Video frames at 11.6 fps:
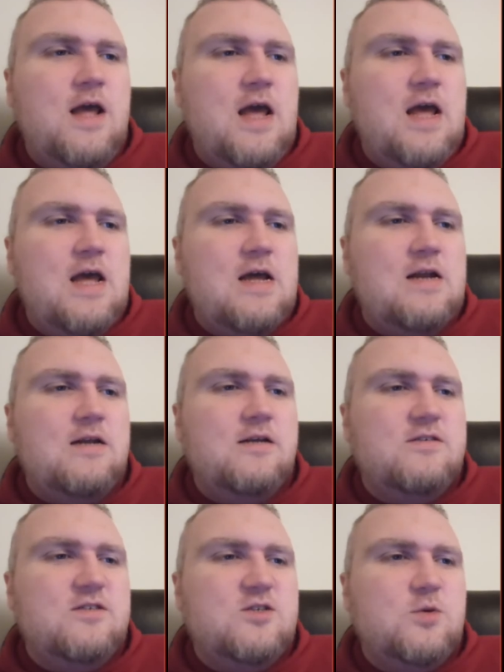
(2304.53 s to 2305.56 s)
and
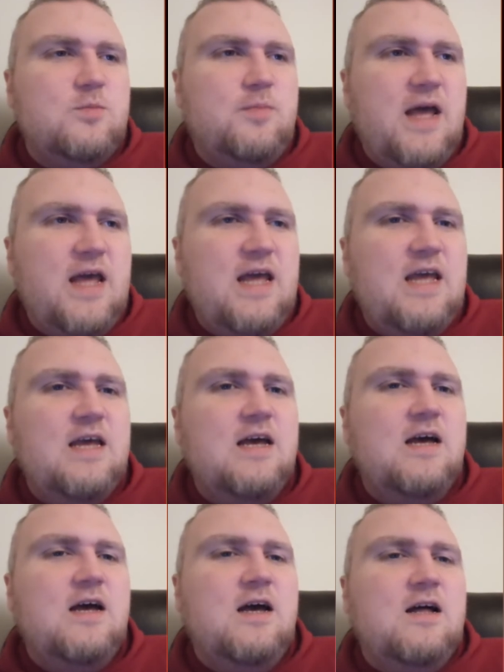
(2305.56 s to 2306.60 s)
still pay
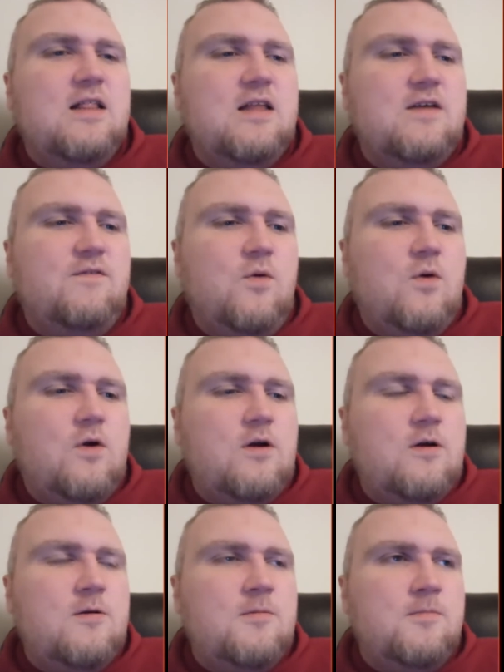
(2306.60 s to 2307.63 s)
like
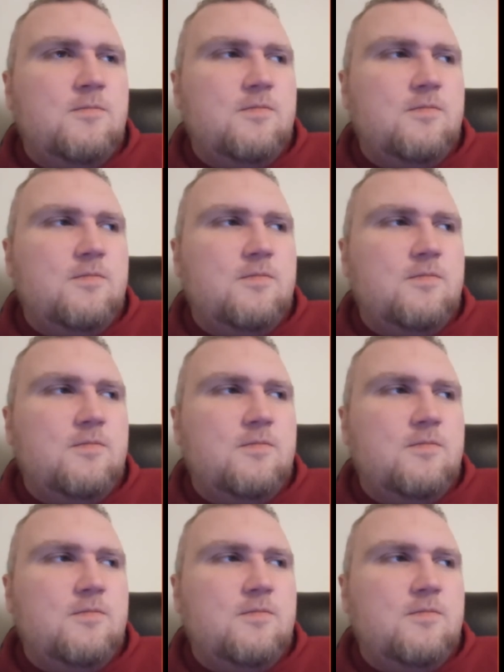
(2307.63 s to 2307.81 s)
for